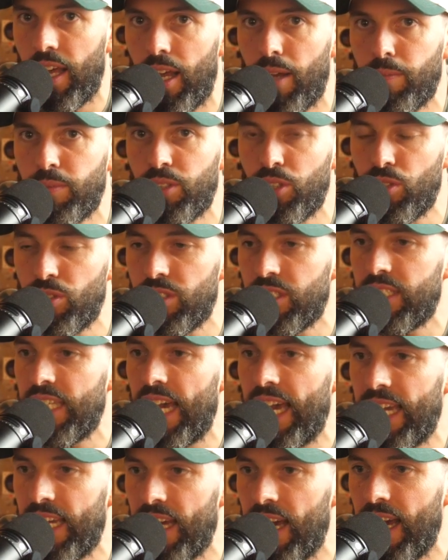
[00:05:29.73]
uses
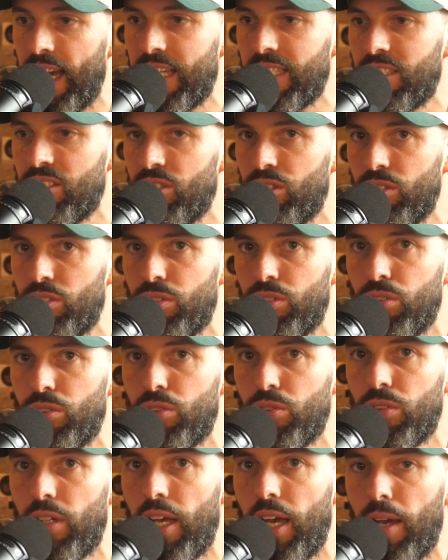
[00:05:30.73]
AI
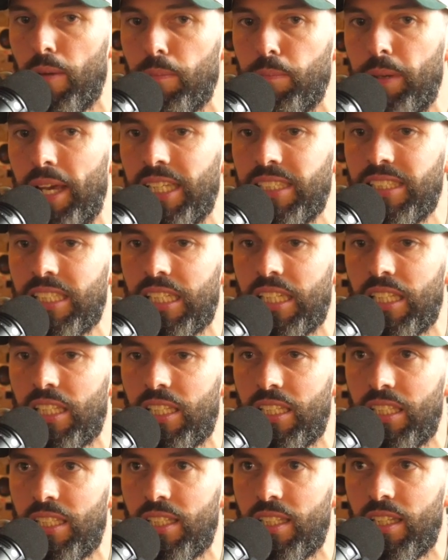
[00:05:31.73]
to
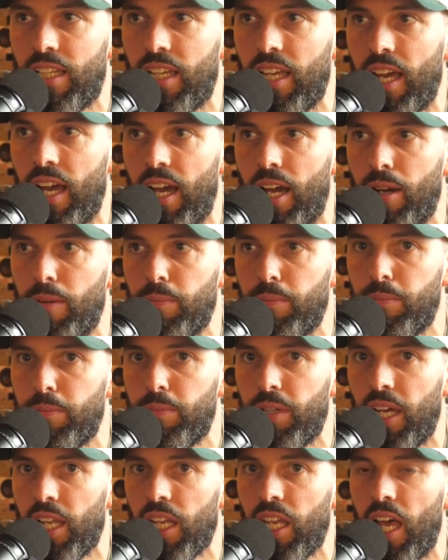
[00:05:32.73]
basically
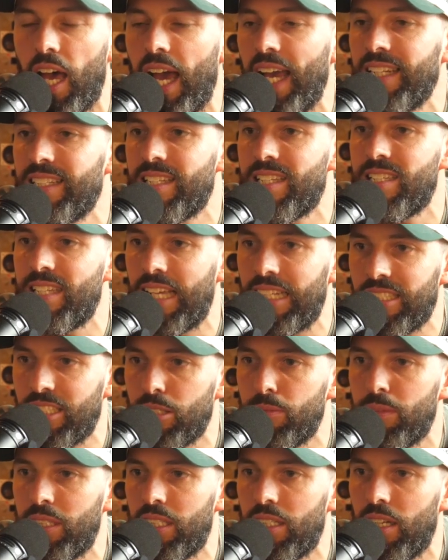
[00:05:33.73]
align
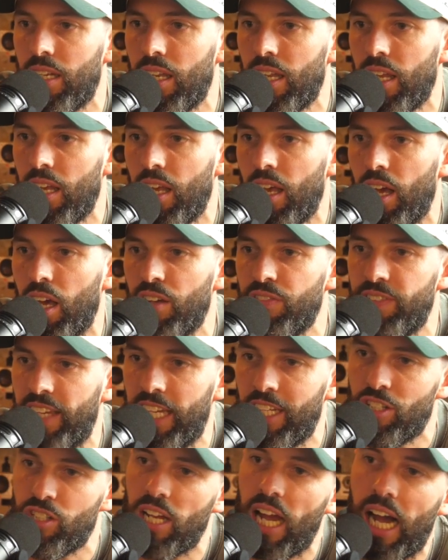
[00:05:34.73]
sentiment of
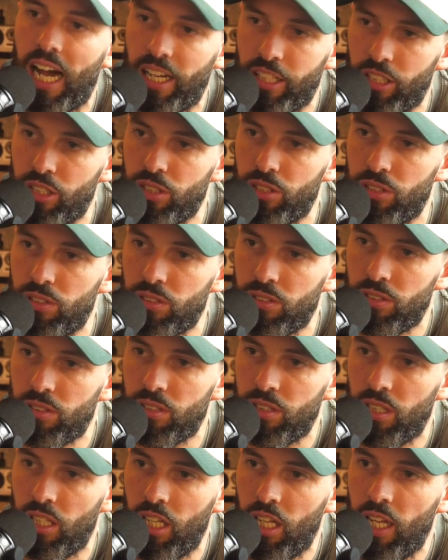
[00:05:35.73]
each article
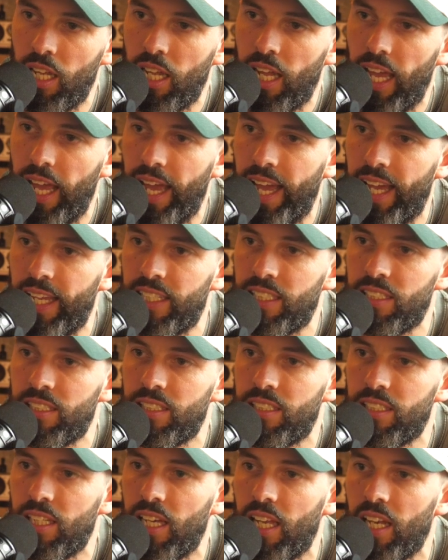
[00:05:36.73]
and
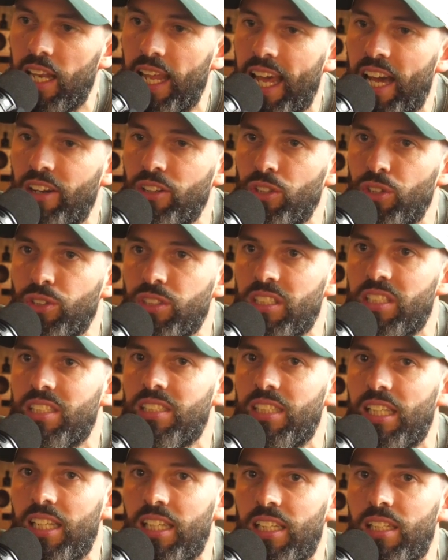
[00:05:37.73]
allow you to
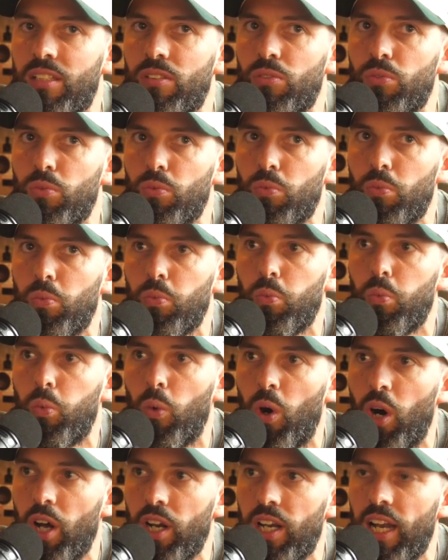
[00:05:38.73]
see
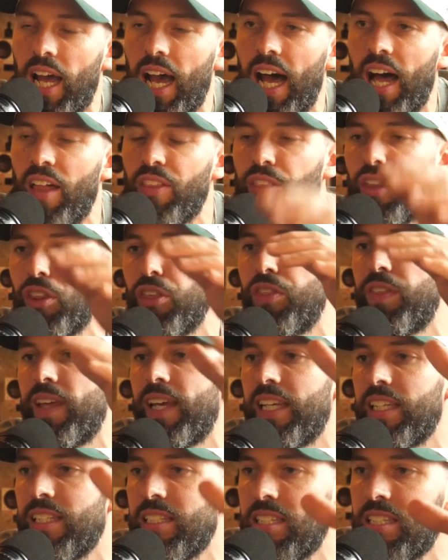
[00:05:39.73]
what other
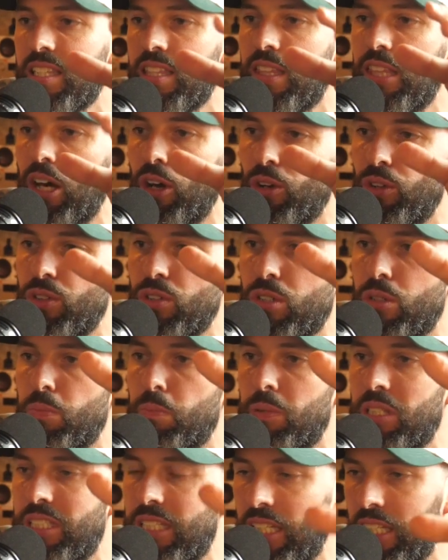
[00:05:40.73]
things those
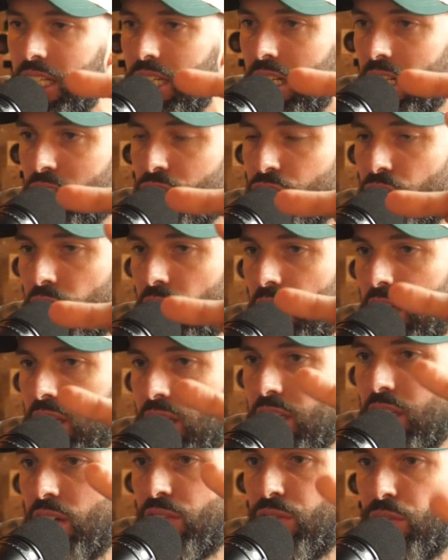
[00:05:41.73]
particular journalists
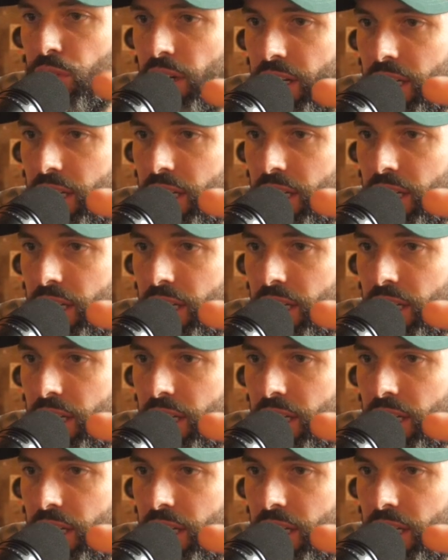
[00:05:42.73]
have written